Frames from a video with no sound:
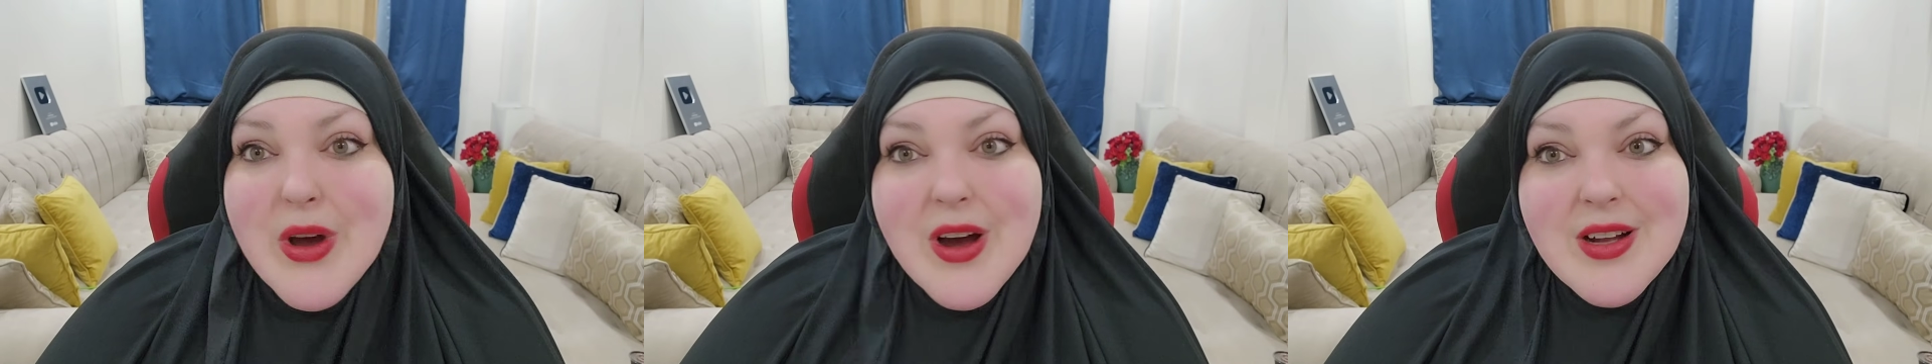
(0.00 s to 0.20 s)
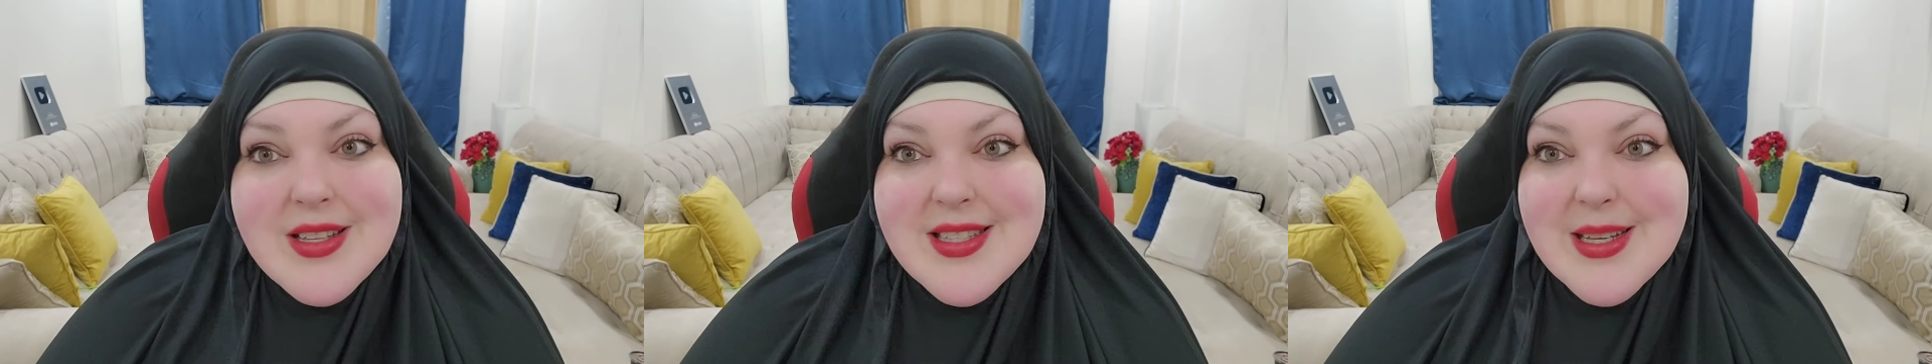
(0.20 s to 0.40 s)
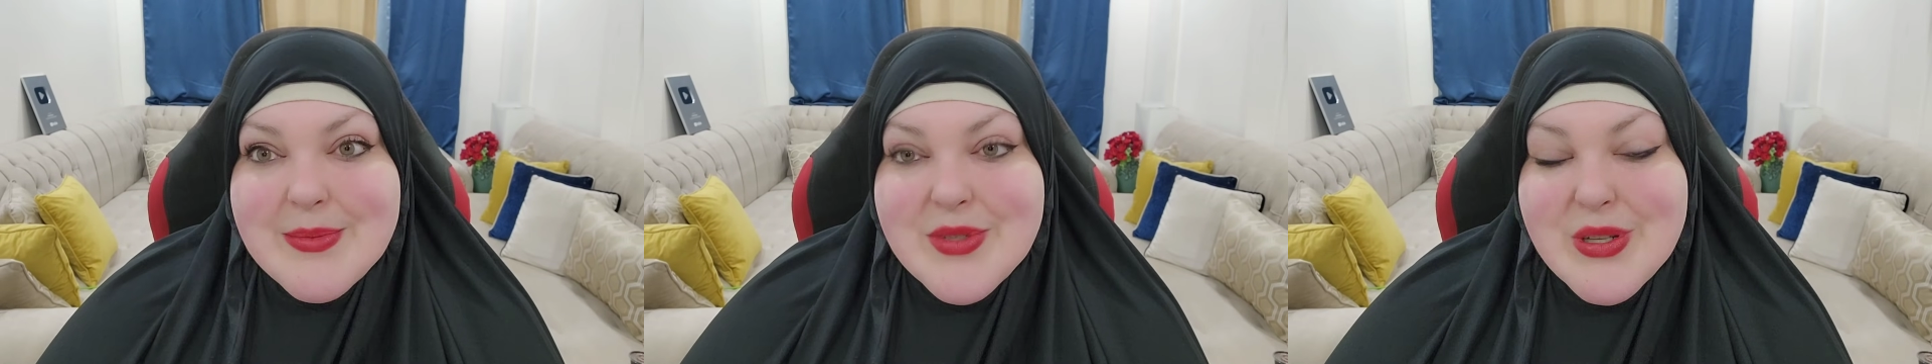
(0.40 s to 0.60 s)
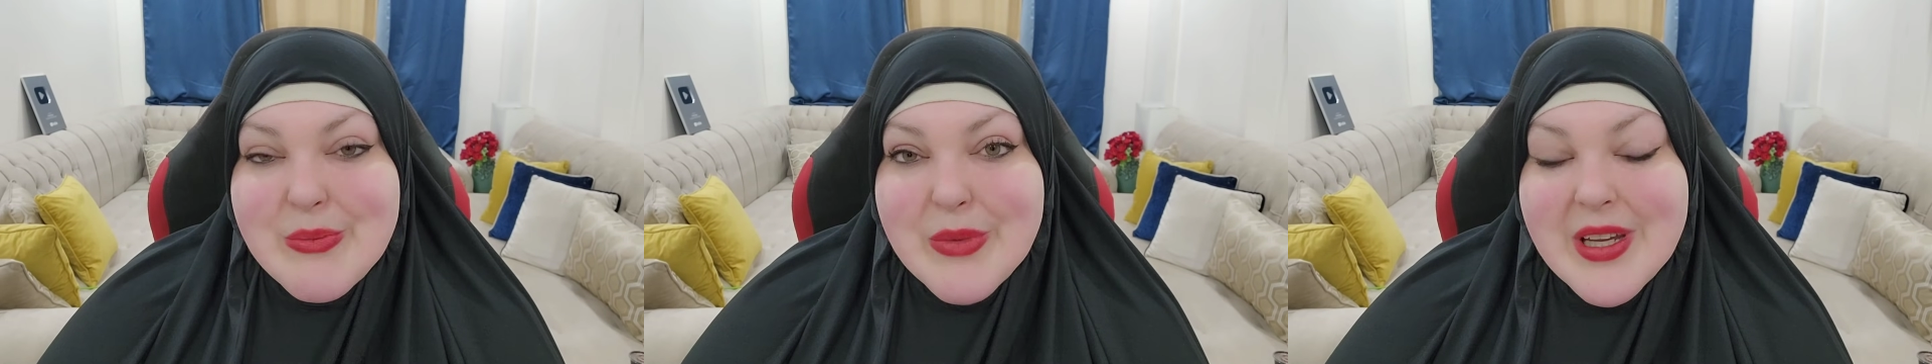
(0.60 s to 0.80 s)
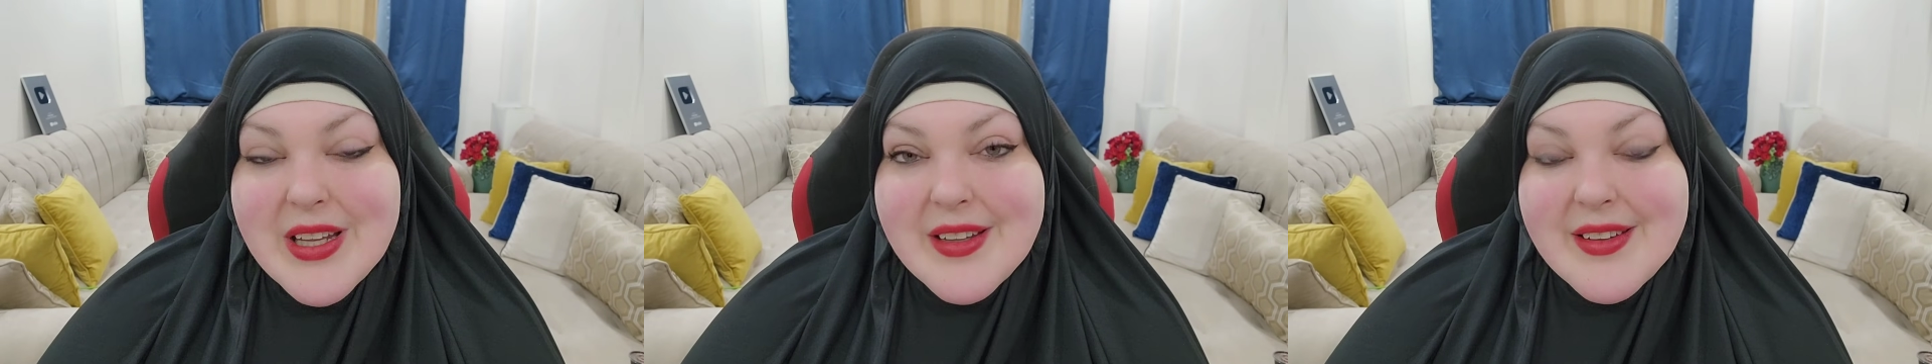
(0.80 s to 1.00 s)
concept
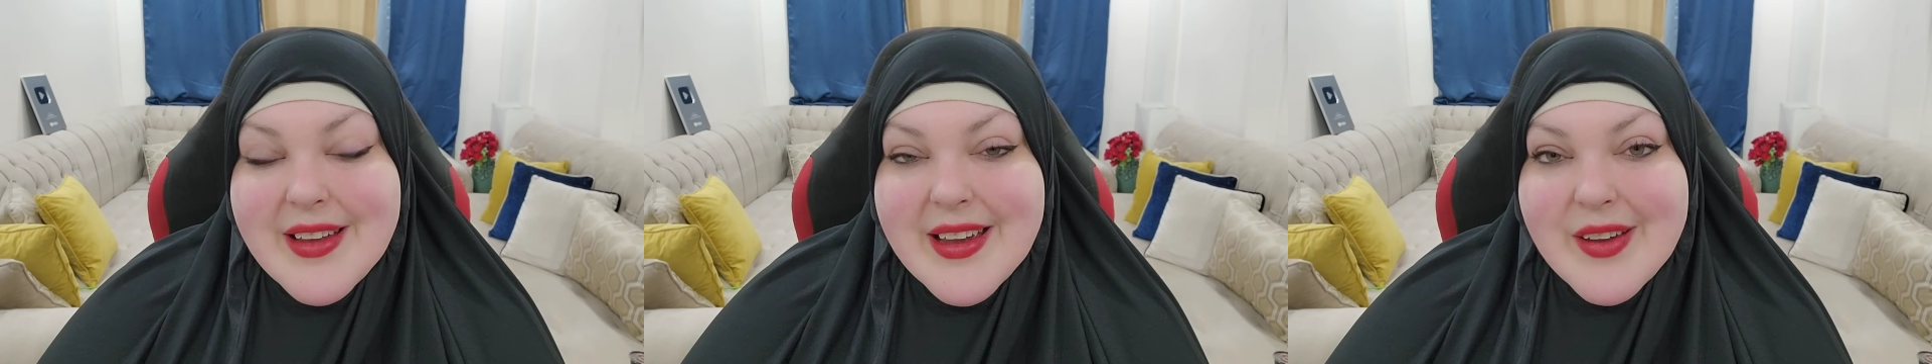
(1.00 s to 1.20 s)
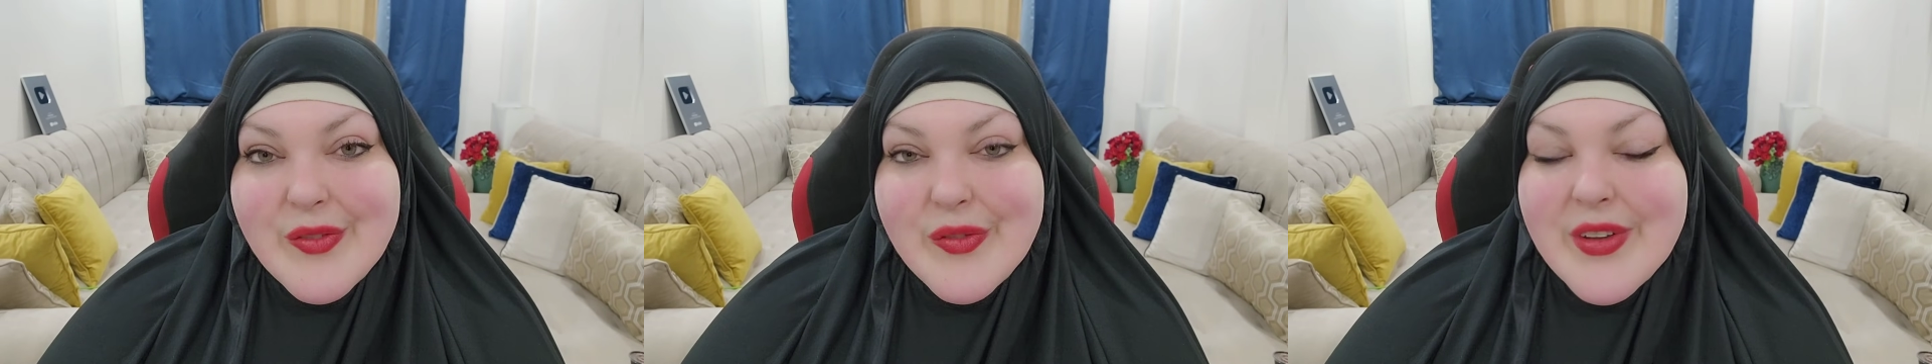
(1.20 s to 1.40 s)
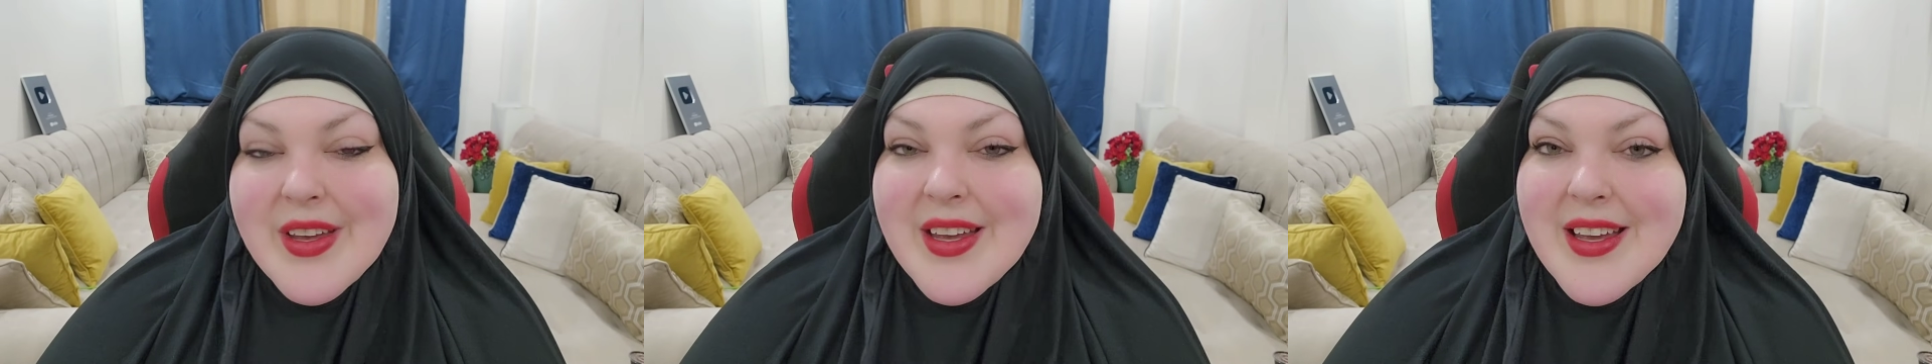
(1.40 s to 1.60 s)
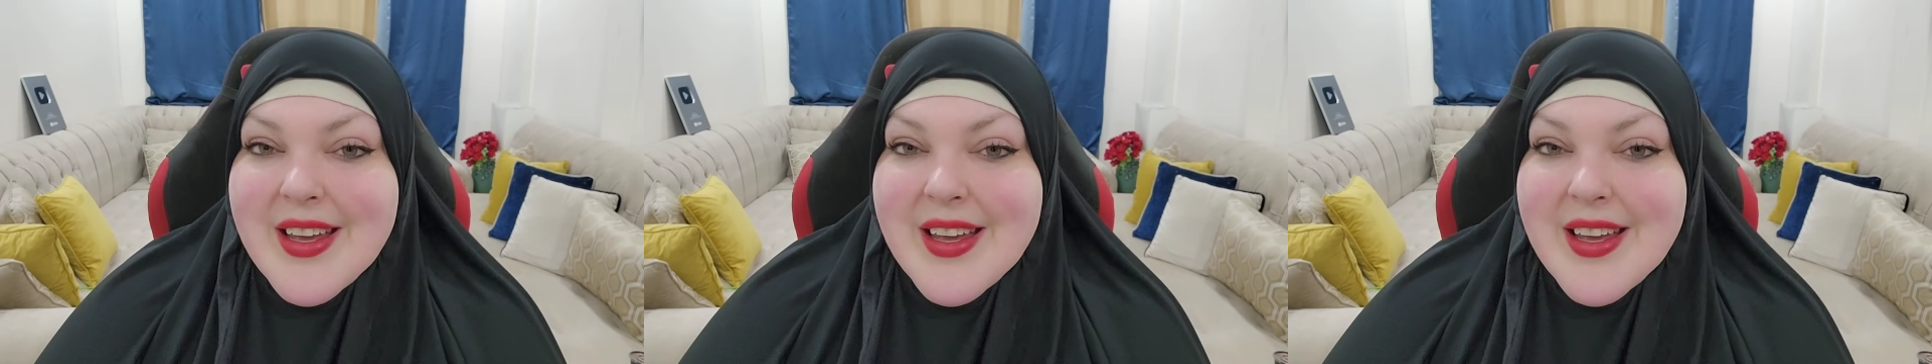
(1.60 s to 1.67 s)
to me in life,